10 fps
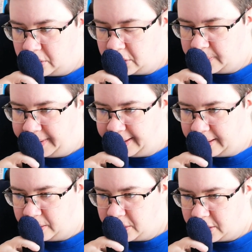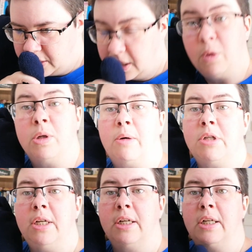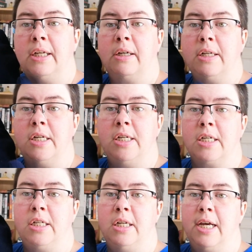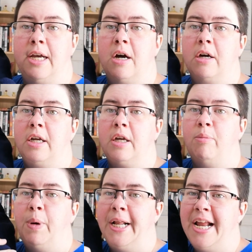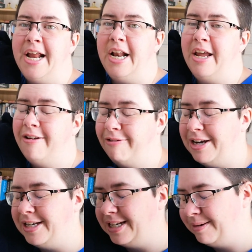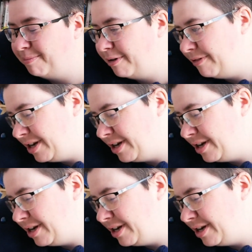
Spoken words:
Something else. Oh, that was the other thing I did yesterday. I completely redid my